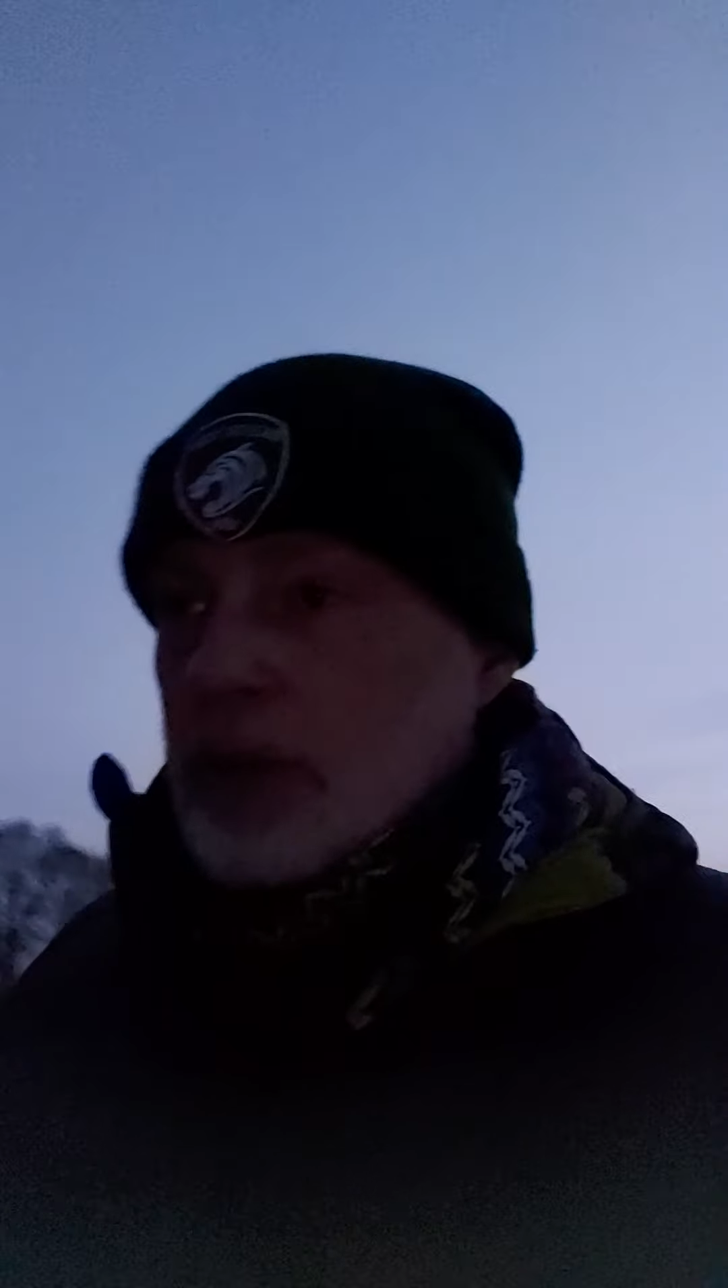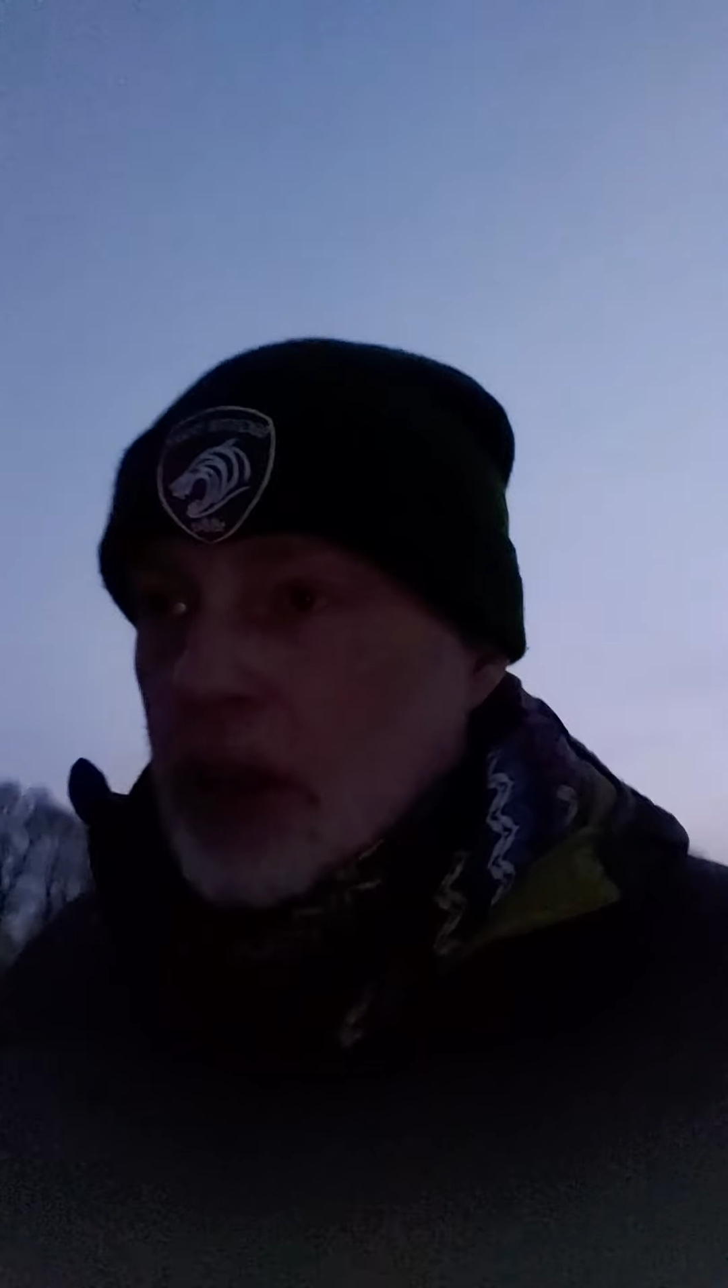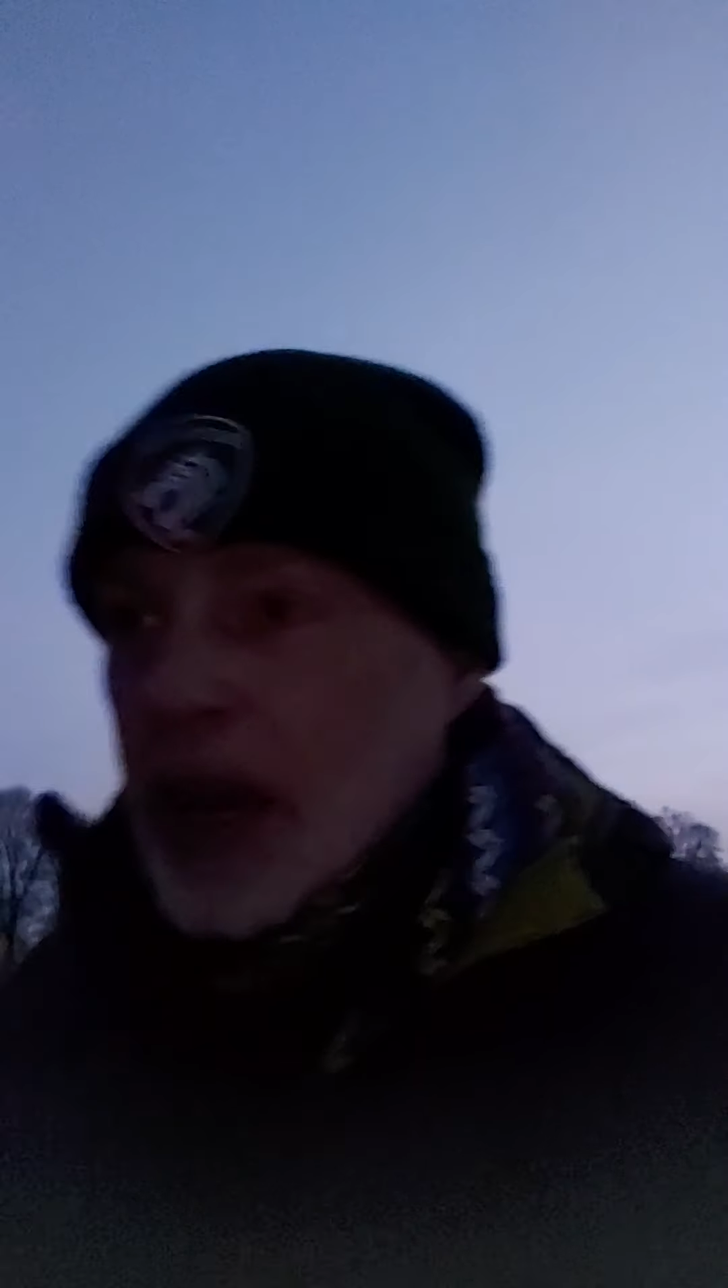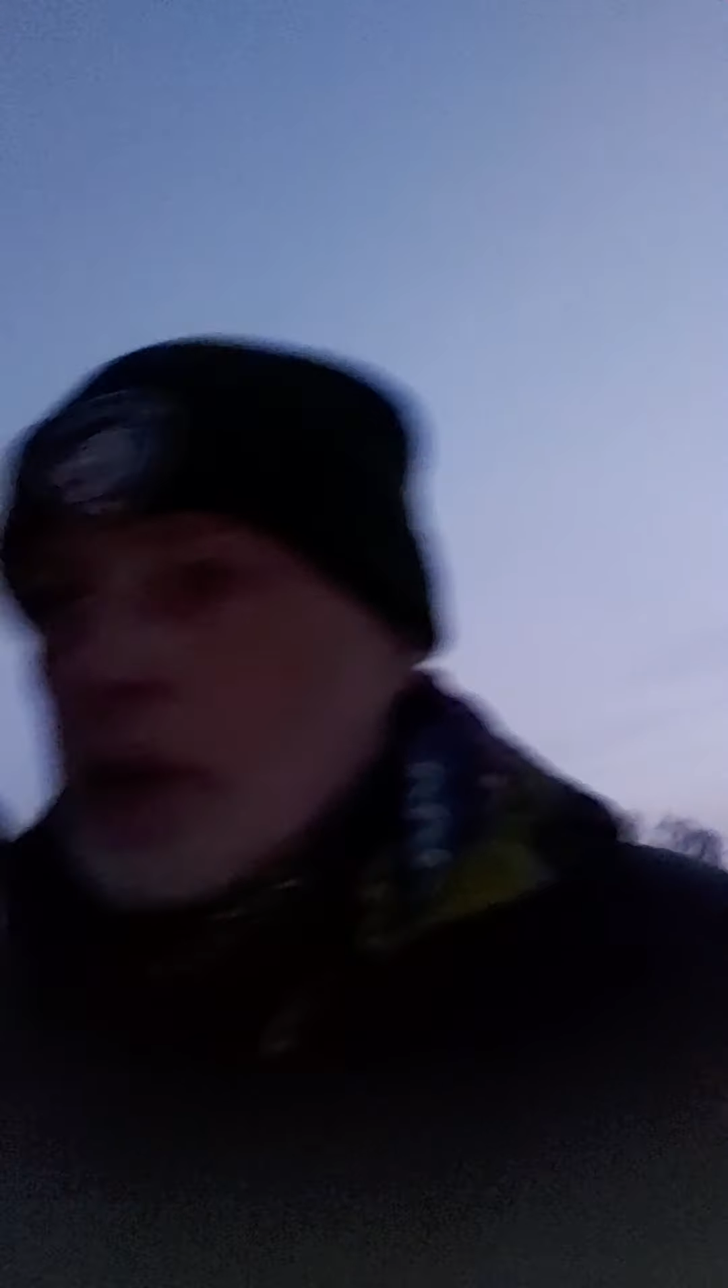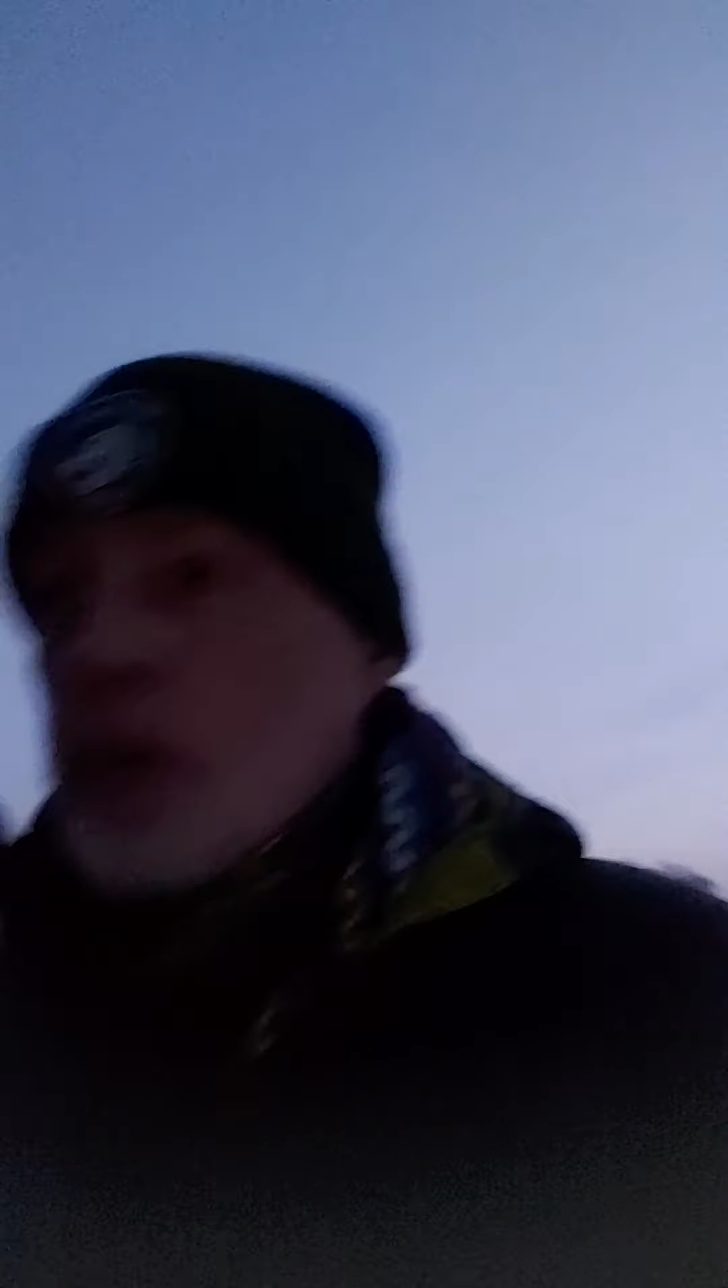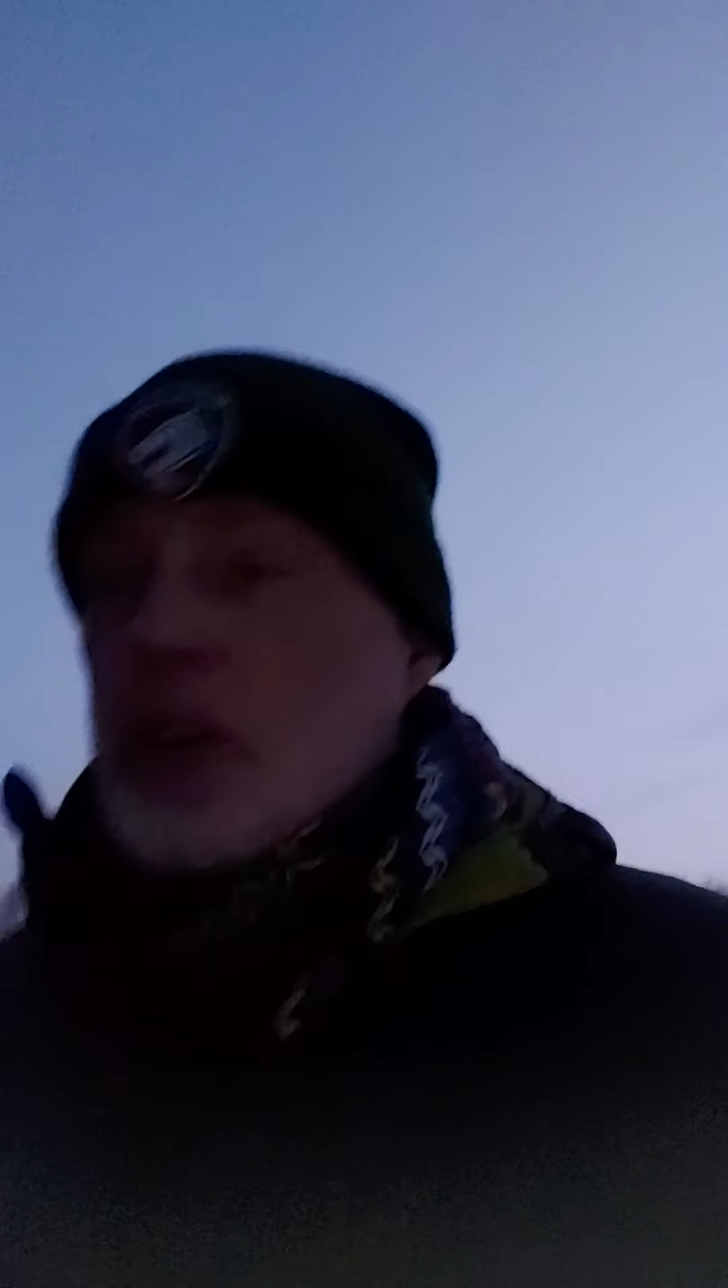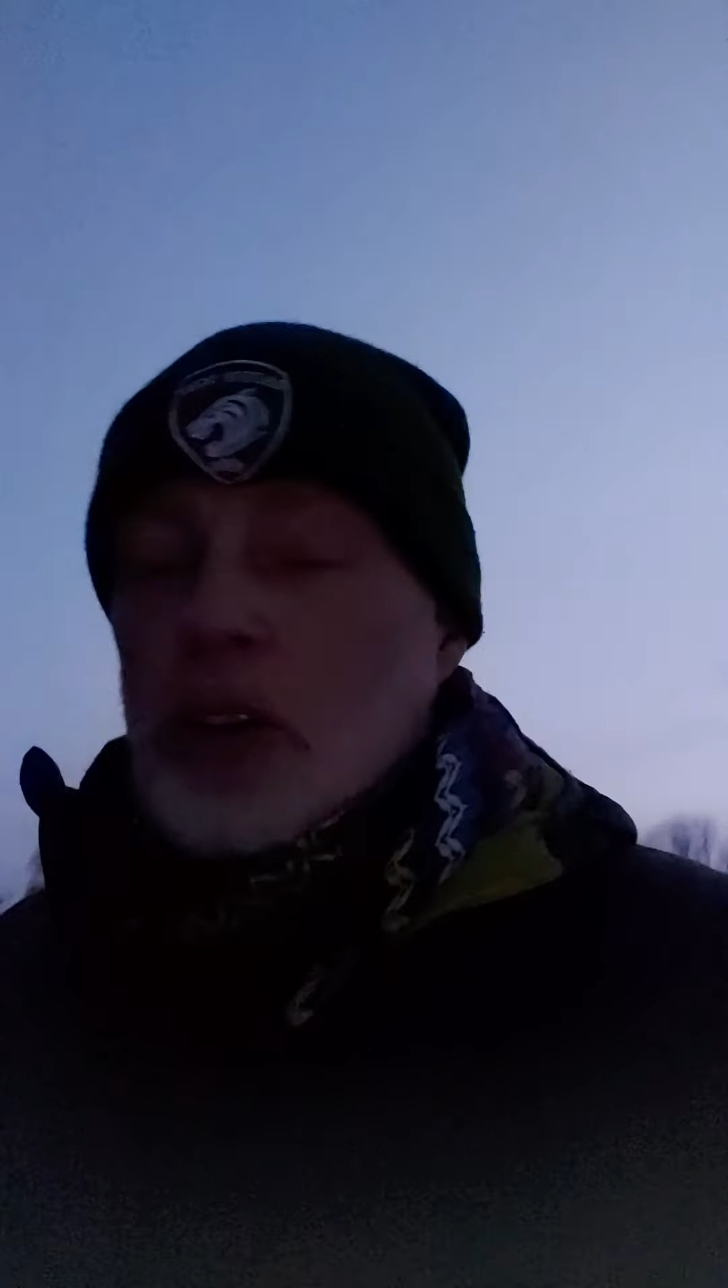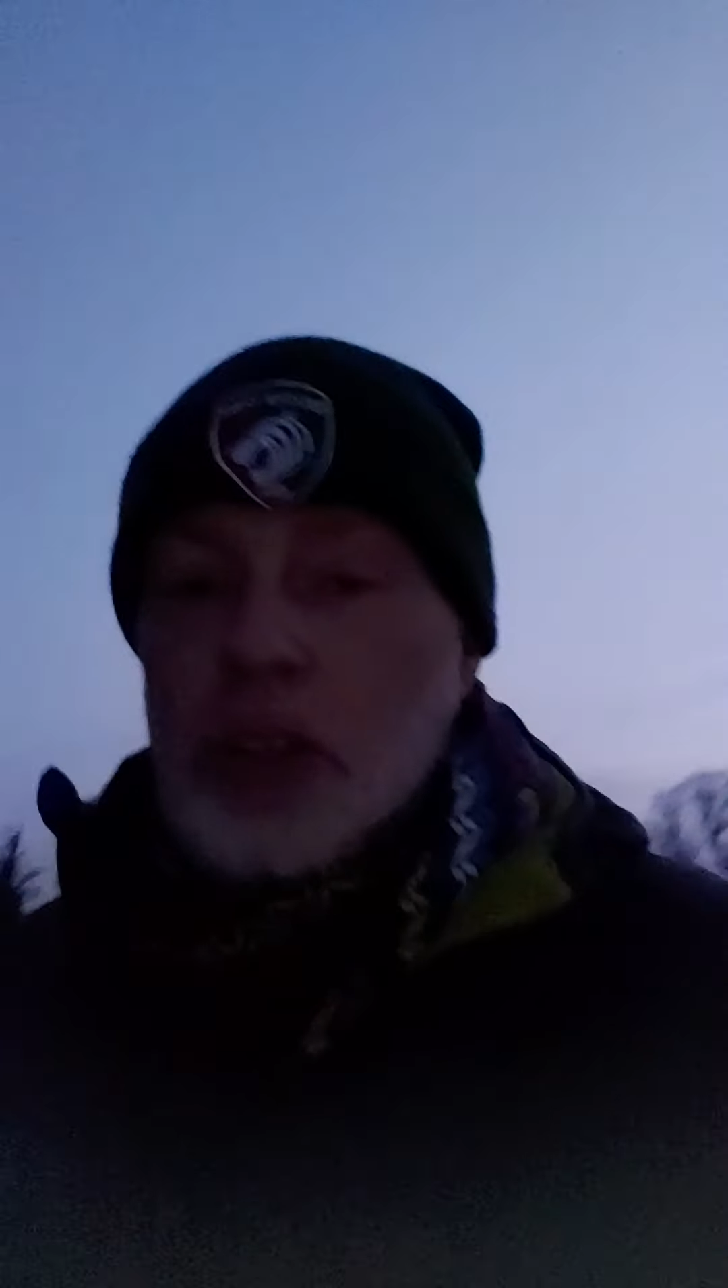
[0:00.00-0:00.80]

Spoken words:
no, that wasn't